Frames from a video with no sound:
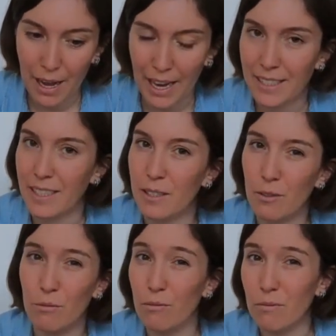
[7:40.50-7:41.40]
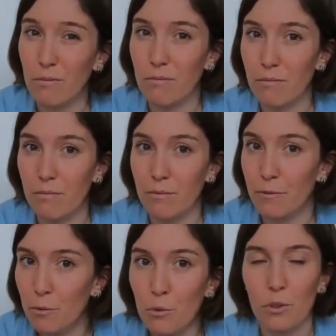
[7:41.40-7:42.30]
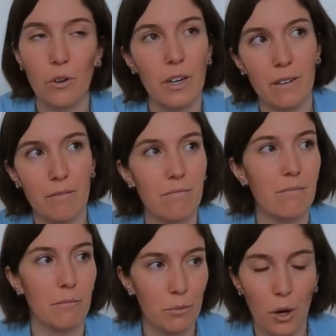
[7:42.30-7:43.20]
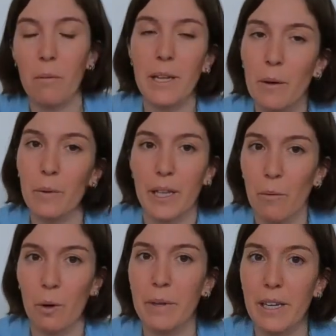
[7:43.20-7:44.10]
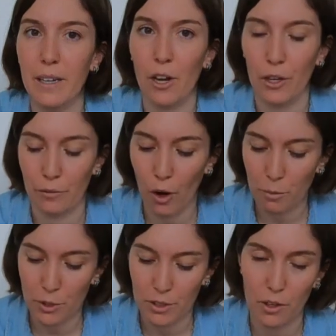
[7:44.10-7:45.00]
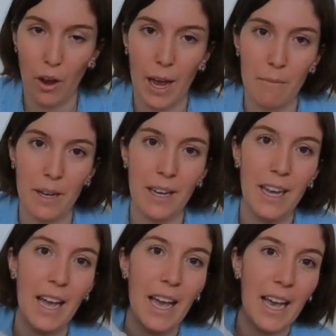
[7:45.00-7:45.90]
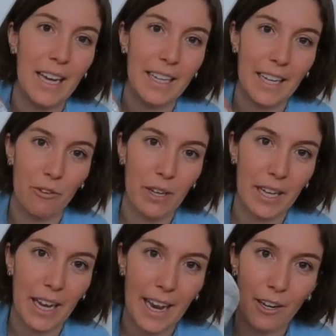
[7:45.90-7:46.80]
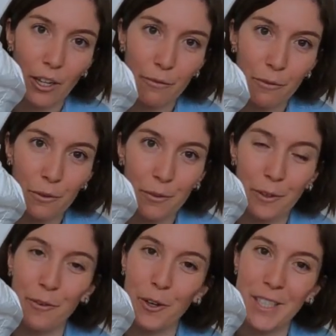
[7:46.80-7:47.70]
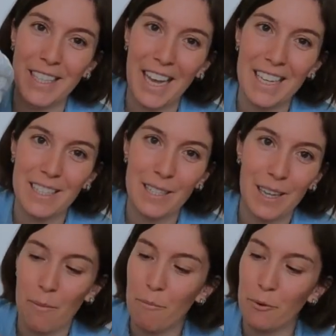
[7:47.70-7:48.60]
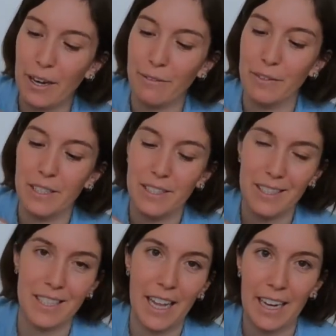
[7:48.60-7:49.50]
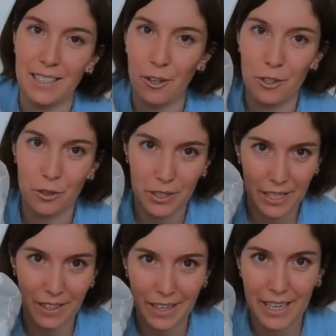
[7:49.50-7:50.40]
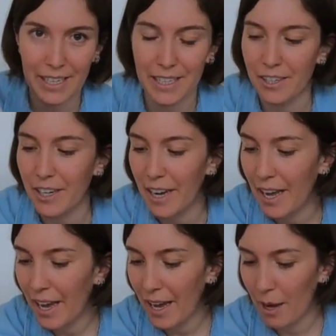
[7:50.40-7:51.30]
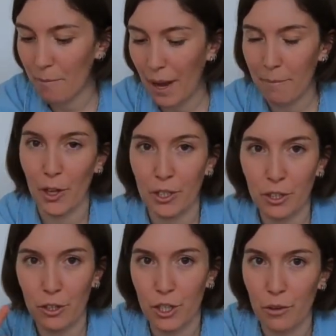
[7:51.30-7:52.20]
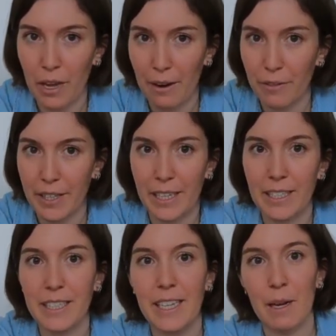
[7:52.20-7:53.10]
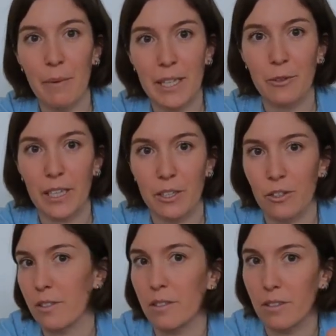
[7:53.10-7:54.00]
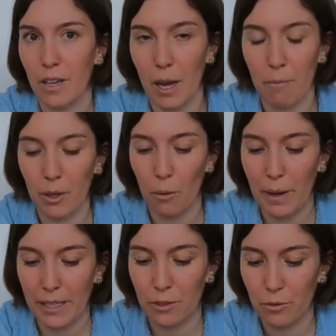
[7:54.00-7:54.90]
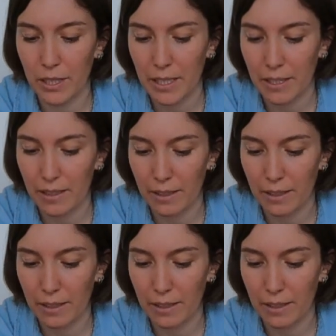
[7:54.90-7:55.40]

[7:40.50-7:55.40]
access to food, or probably there won't be a lot of options. So I'm carrying a lot of food for the first days, breakfast, snacks, also dinner in here. I'm not going to show you everything in detail, but you can just go back to the